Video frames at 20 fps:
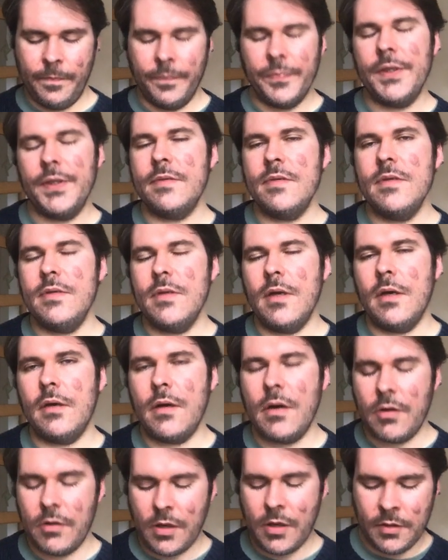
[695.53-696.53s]
This is not
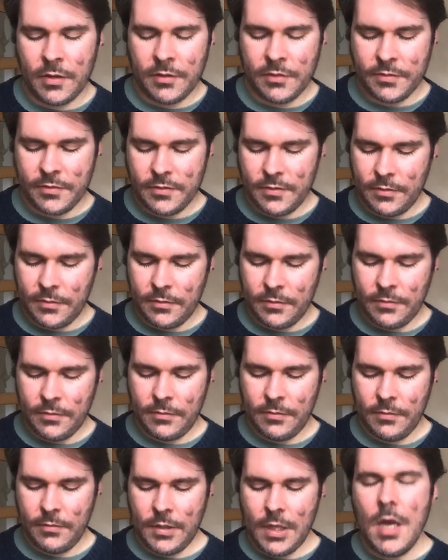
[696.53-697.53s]
our house,
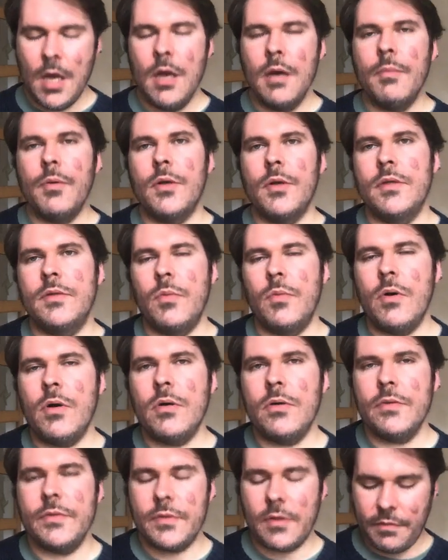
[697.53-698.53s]
but its
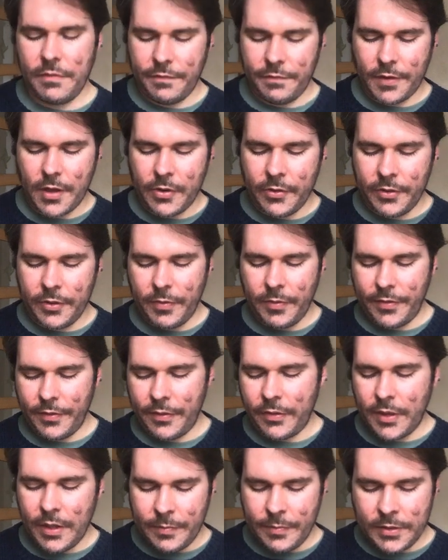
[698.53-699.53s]
walls are flowered with
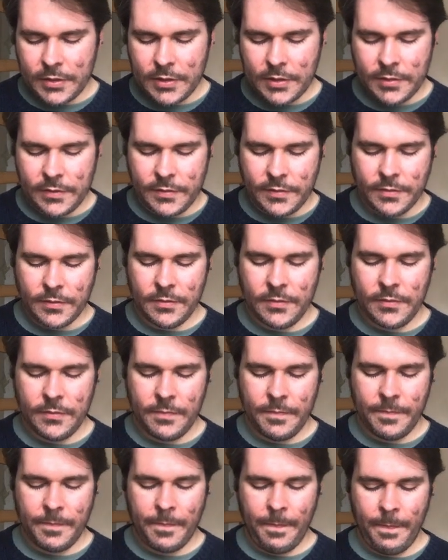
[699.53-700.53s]
our images.
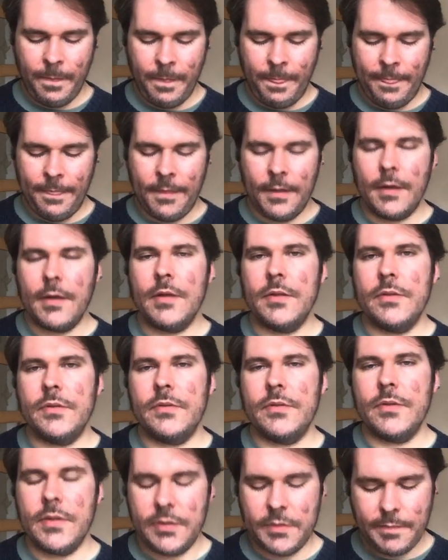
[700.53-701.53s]

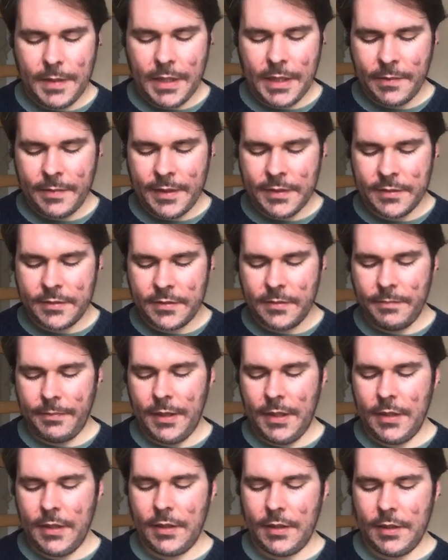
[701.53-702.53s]
Us as babies,
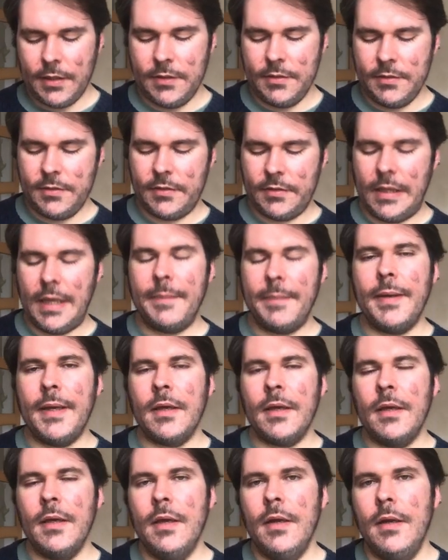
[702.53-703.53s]
pink and
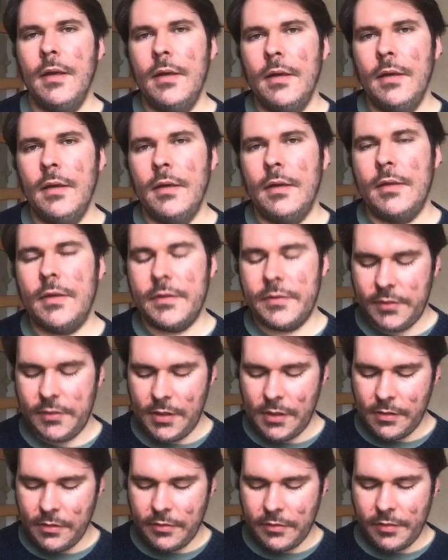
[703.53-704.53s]
sleeping, and as
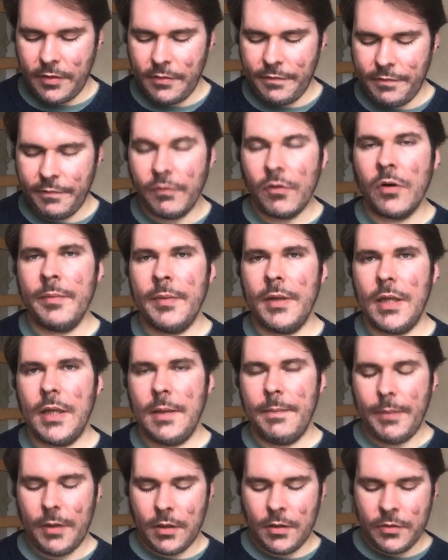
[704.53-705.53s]
children
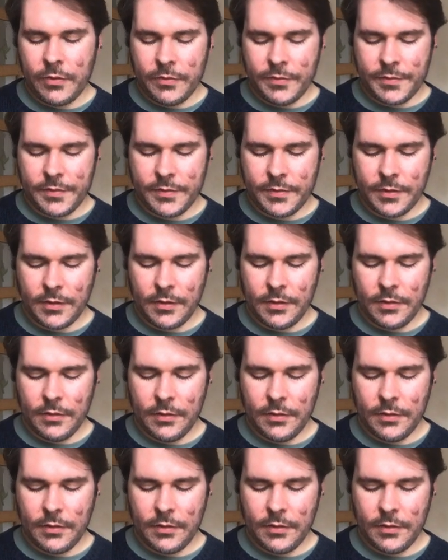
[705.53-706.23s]
formally posed.